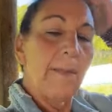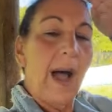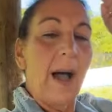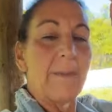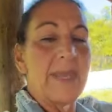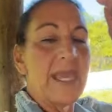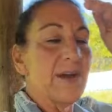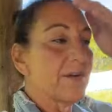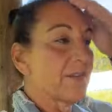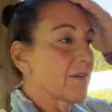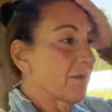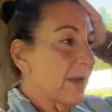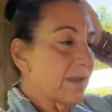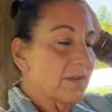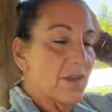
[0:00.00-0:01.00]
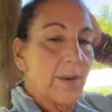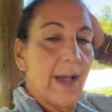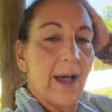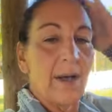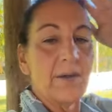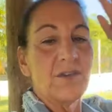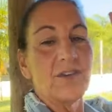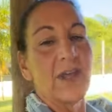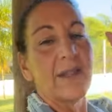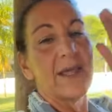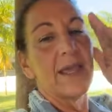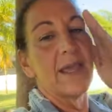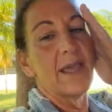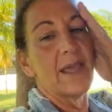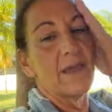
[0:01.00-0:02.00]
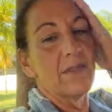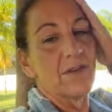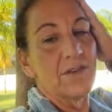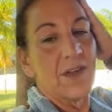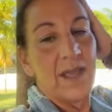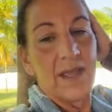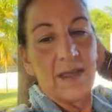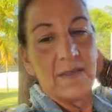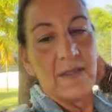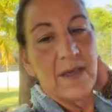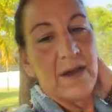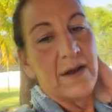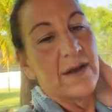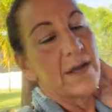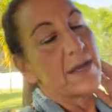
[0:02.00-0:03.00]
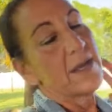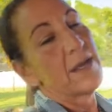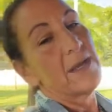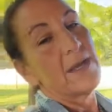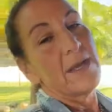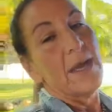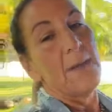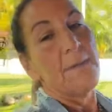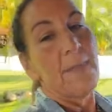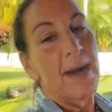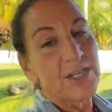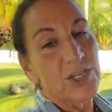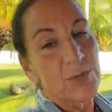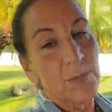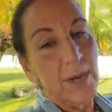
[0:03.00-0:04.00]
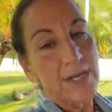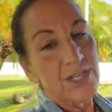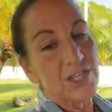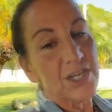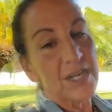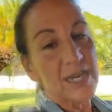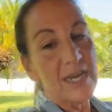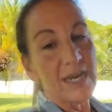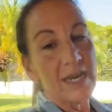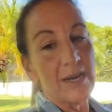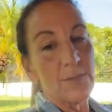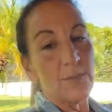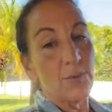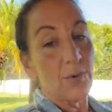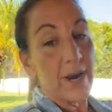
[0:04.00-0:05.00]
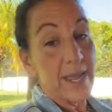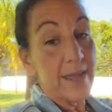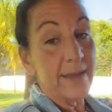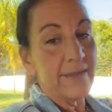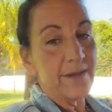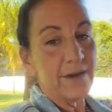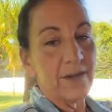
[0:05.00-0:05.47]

I'm here at the rescue house. Shelly and Keith are taking their much, much needed break.